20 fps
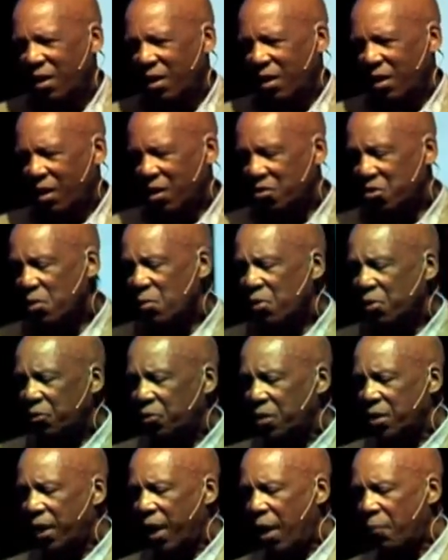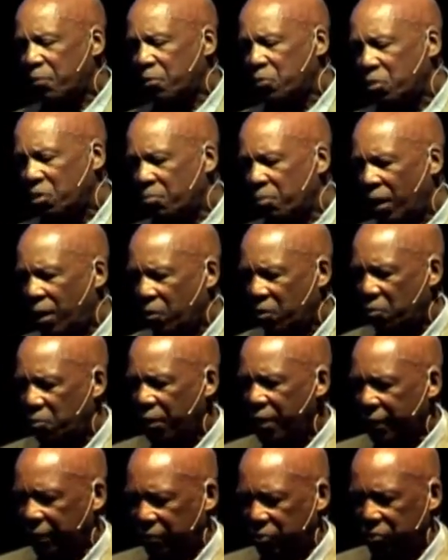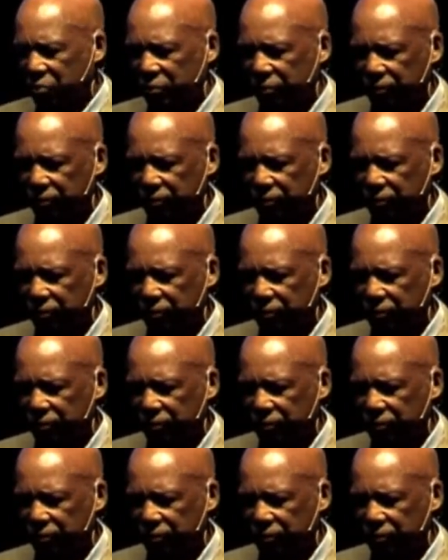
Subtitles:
A similar thing happened with Malcolm X.